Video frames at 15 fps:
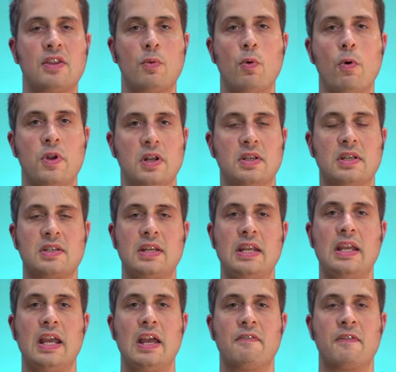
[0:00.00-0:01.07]
the water to
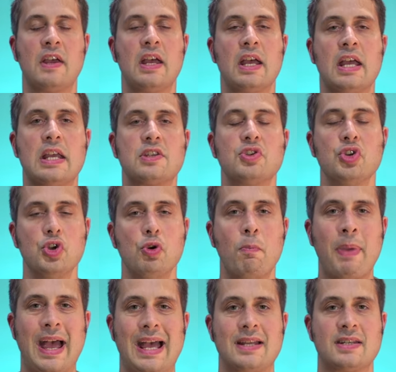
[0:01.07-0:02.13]
see if his new
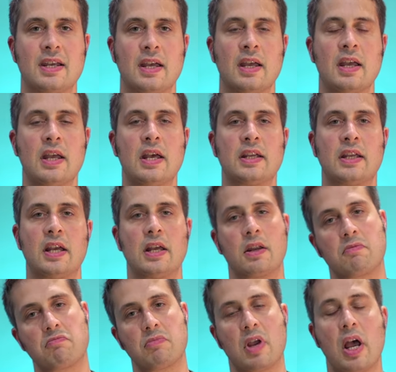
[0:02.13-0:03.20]
patter
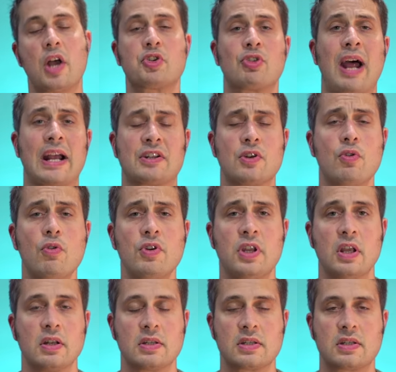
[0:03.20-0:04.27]
can attract an
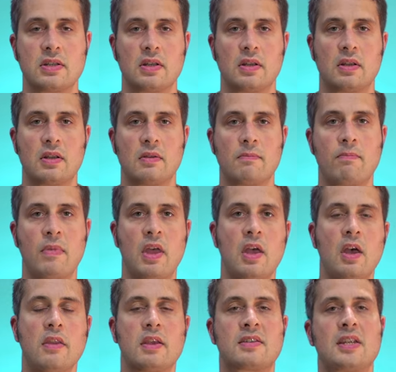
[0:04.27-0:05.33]
audience.
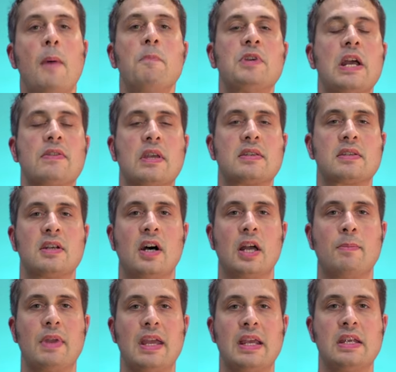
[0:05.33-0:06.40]
The subject this
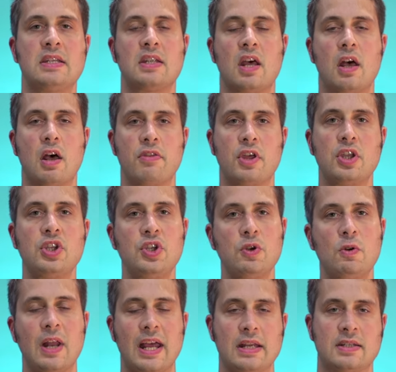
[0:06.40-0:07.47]
time is the
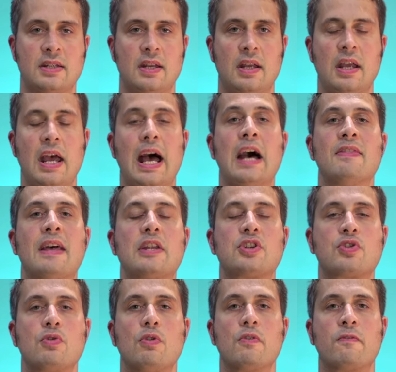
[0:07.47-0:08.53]
ULEZ, and that's
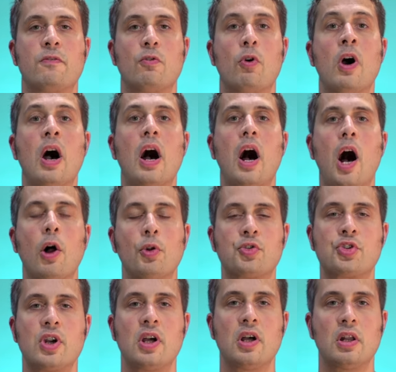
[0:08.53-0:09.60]
short for
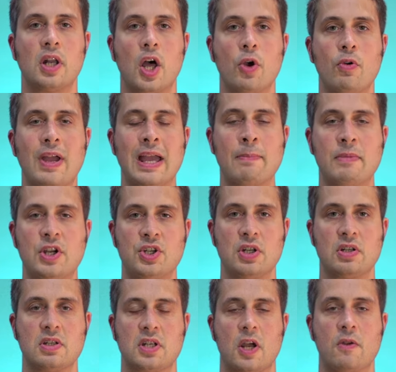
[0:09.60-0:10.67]
Ultra Low
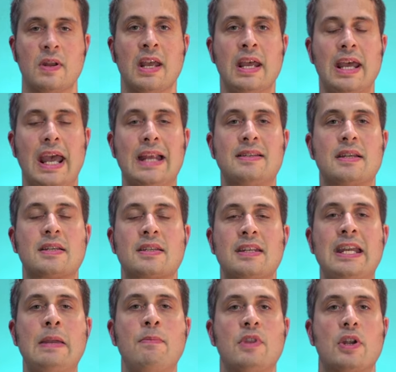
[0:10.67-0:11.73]
Emission Zone. It's a
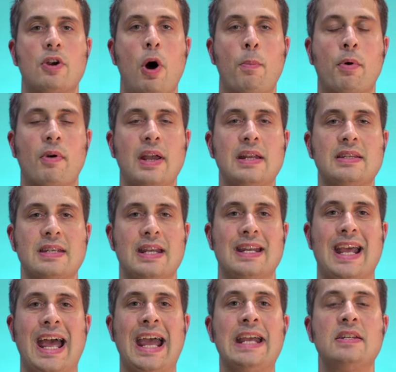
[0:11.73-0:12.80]
scheme that operates
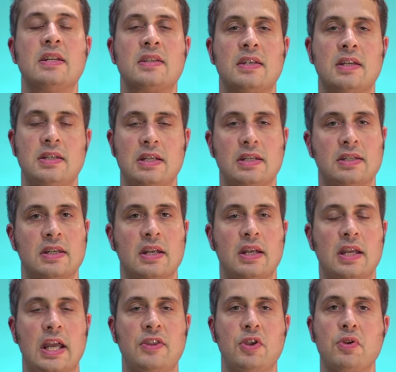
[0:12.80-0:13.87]
in 8 cities
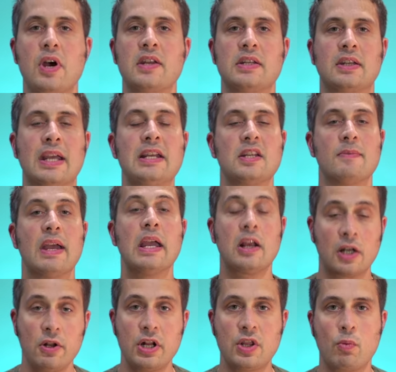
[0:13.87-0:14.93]
in the United Kingdom,
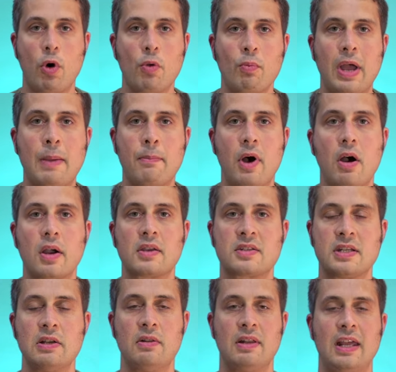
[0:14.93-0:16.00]
including the one where Mark
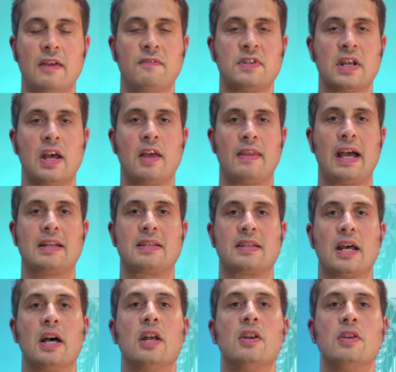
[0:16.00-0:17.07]
Steele lives, that's
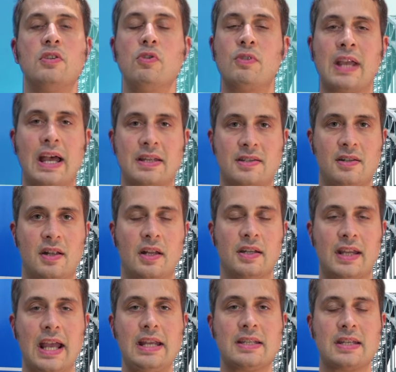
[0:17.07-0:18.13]
Newcastle and
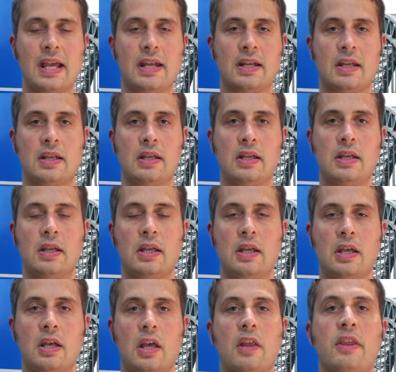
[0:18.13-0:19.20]
Gateshead.
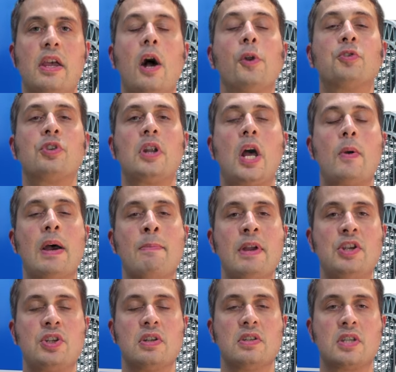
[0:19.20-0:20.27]
The Ultra Low
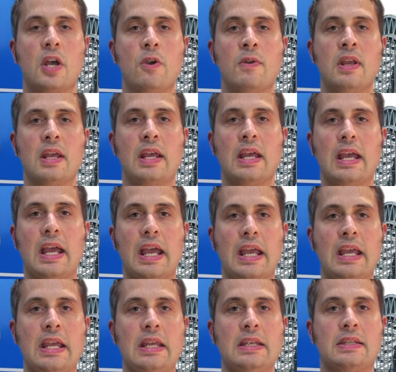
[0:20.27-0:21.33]
Emission Zone
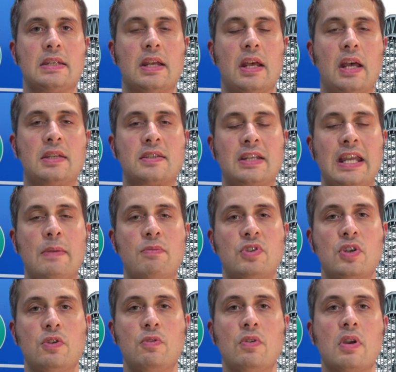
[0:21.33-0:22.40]
is a scheme
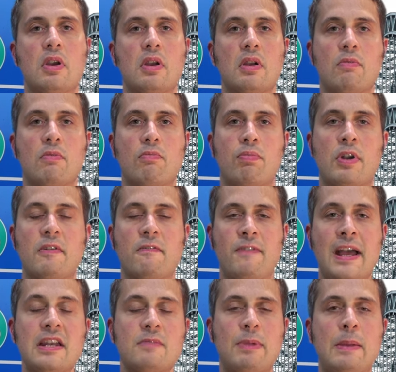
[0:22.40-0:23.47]
to
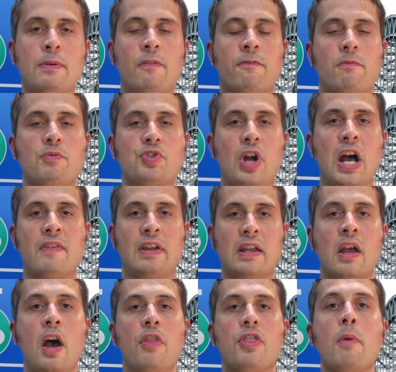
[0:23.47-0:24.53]
prevent people from
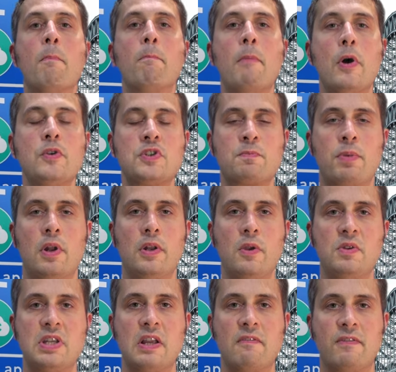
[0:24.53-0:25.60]
driving the most
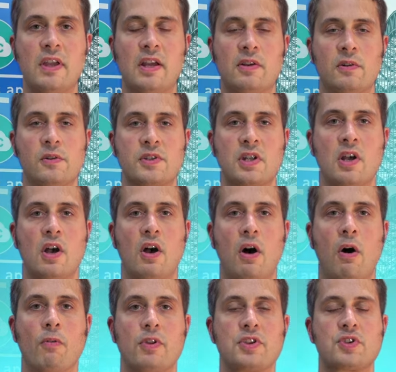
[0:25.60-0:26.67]
polluting vehicles
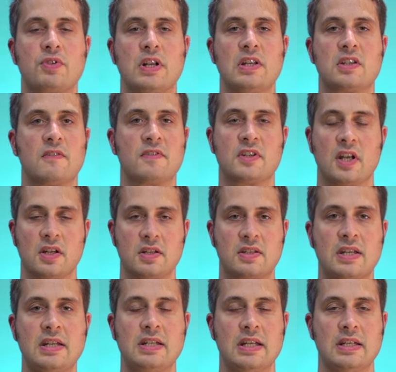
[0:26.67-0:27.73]
on the streets of certain
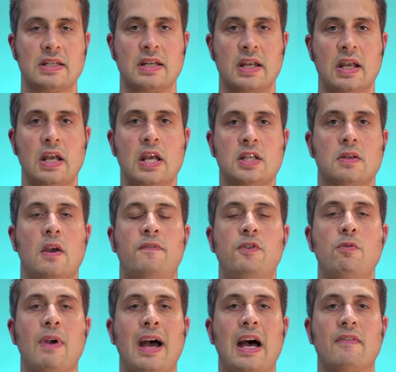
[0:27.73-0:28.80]
cities. So if
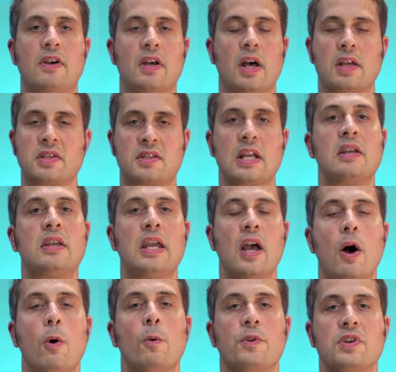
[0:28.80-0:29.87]
you have a stinky
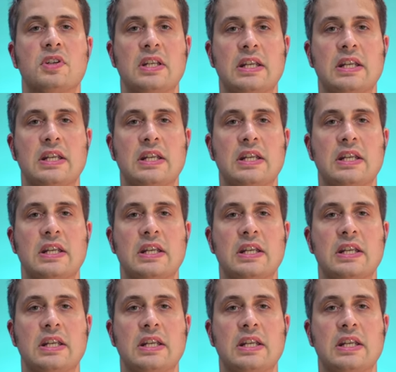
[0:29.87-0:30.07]
old